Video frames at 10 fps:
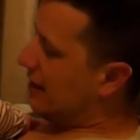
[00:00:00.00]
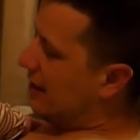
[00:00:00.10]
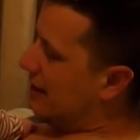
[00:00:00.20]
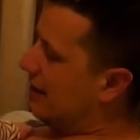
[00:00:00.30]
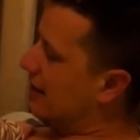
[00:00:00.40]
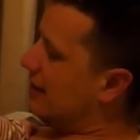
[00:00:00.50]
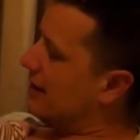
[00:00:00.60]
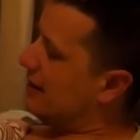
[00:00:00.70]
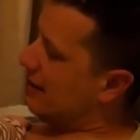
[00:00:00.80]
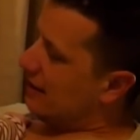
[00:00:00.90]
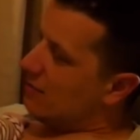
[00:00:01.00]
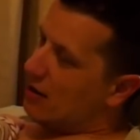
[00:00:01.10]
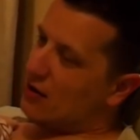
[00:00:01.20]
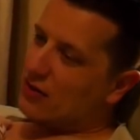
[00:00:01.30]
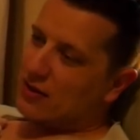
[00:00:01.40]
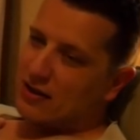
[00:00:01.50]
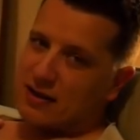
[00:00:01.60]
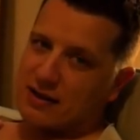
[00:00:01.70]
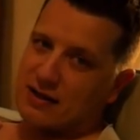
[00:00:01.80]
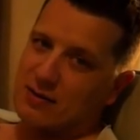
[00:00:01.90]
already for many
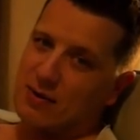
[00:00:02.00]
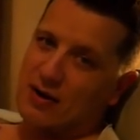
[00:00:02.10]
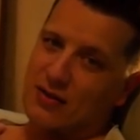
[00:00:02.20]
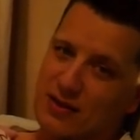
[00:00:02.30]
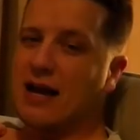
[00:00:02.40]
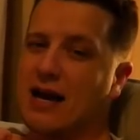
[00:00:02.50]
vlogs? Come on.